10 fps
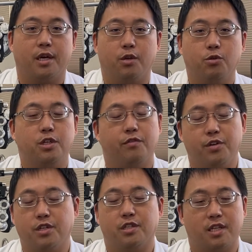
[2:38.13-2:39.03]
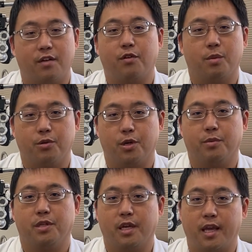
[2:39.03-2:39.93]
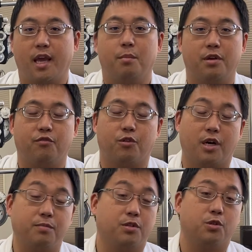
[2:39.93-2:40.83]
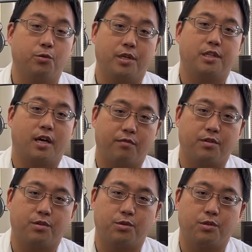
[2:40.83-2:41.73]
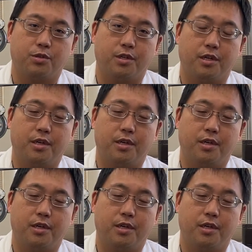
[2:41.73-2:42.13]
Usually the vision is not very blurry, but it can be for up to 2 weeks after the surgery.